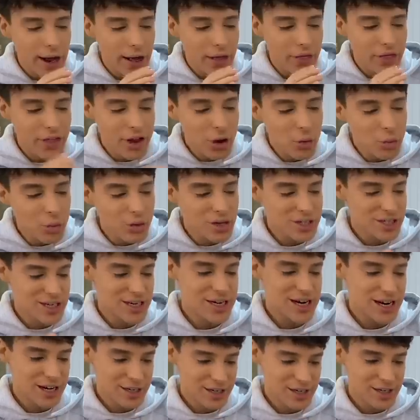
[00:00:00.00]
There was
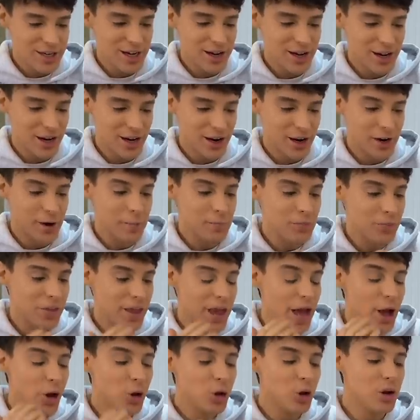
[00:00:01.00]
an idea here.
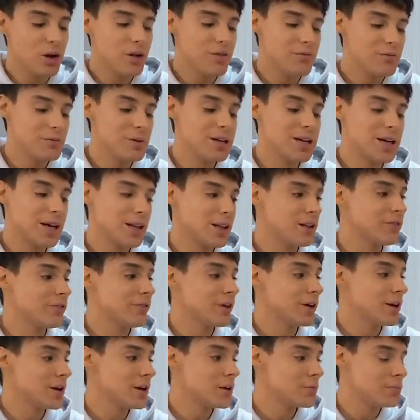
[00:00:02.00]
It could have been
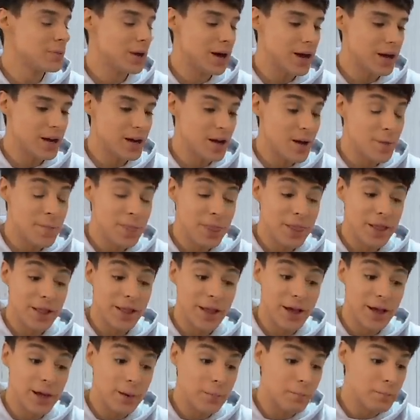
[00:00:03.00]
elevated by
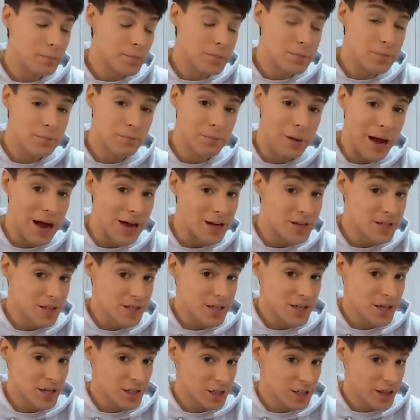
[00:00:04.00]
like a
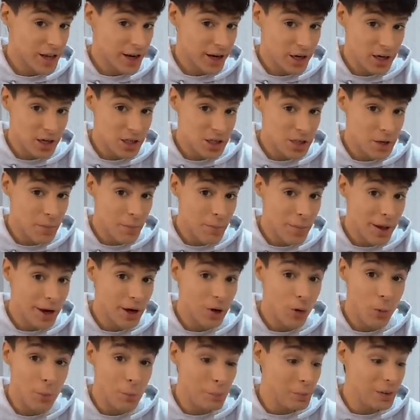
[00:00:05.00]
pasta, like
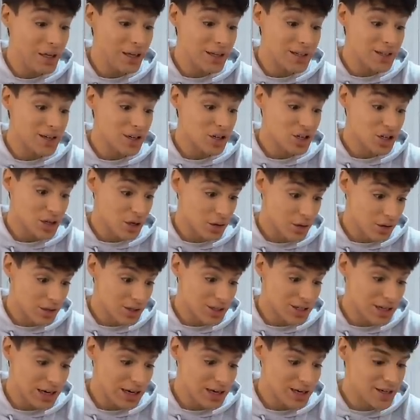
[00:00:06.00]
tomato pizza
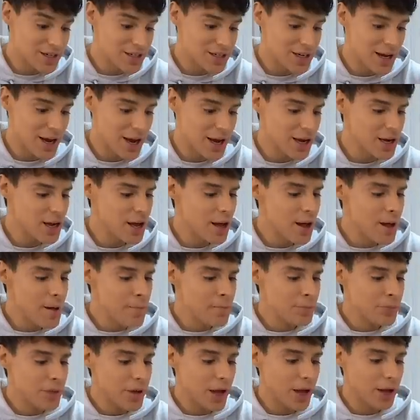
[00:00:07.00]
sauce instead.
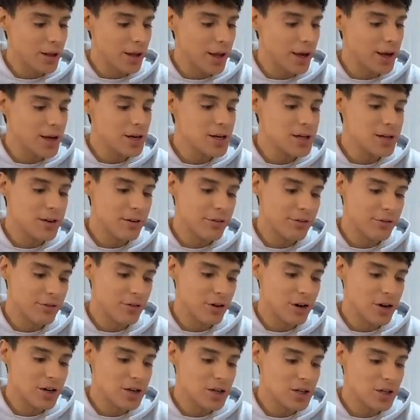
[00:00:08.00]
And like a
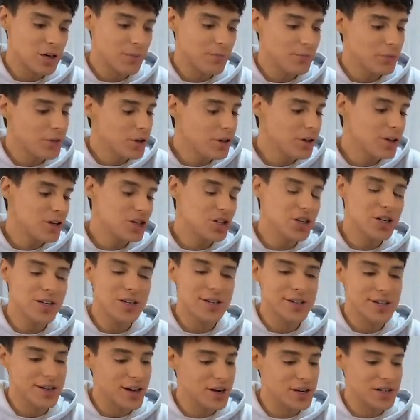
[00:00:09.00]
different, no, the
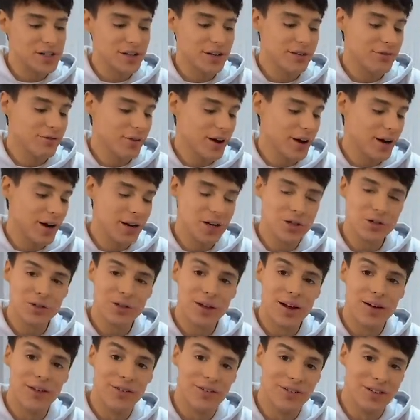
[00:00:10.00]
cheese is actually fine. I do
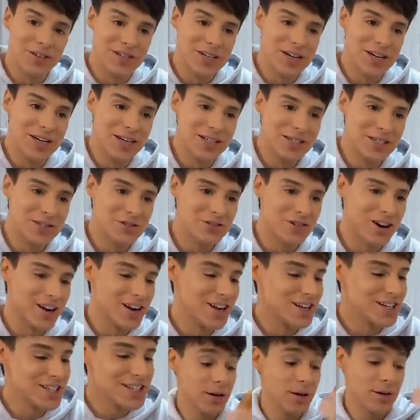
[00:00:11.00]
love cheese
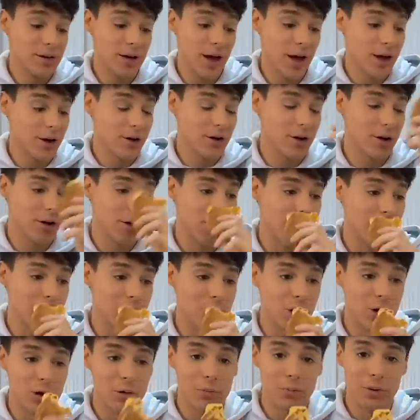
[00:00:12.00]
strings. I don't know, I'm
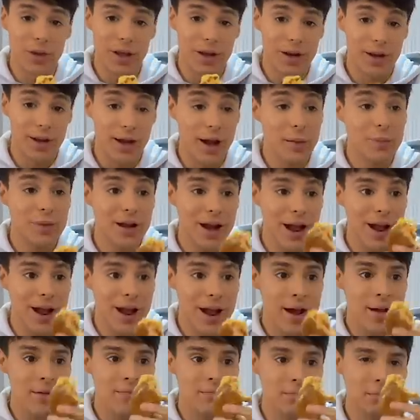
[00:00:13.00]
not complaining. I mean, I
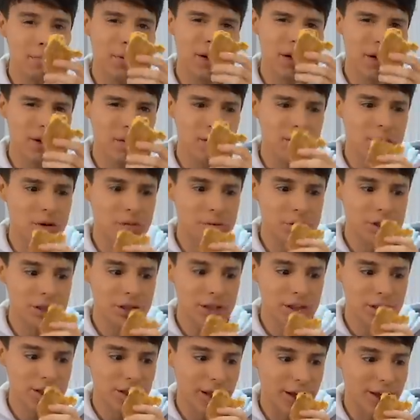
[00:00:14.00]
am, but not
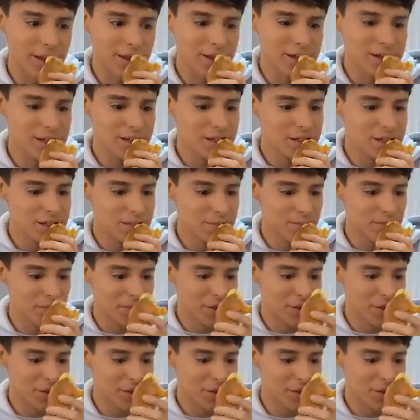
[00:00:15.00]
really. Like this is,